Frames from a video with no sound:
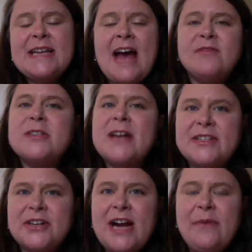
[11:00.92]

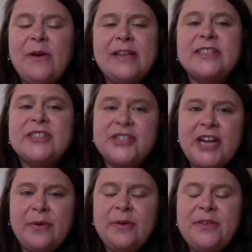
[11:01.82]
advertiser I want to
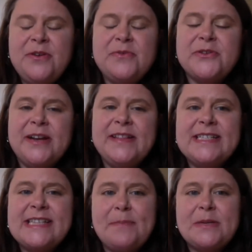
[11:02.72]
share with you during
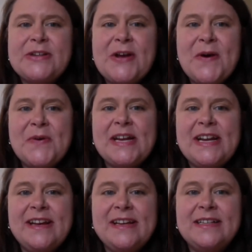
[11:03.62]
this episode
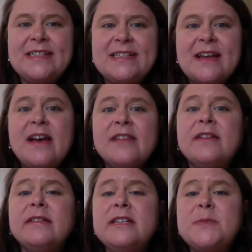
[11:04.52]
is the
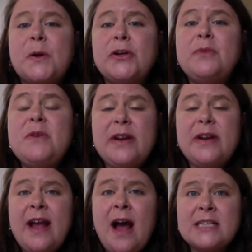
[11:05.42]
Lindsborg
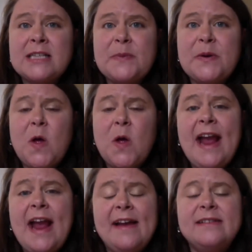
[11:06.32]
Community Hospital.
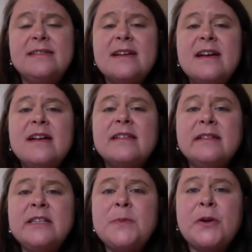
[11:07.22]
And the
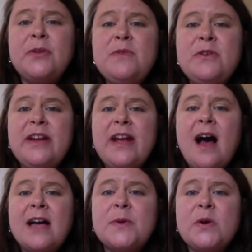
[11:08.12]
Lindsborg Community
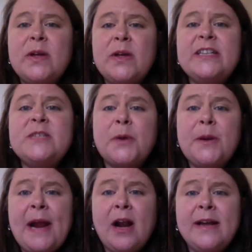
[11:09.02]
Hospital is
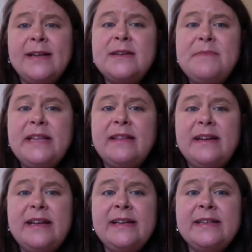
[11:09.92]
preparing to meet the
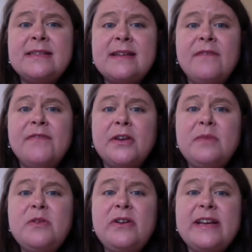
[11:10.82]
needs of the
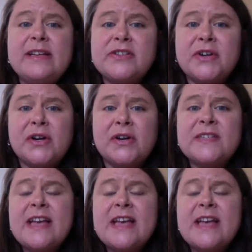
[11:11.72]
community it serves.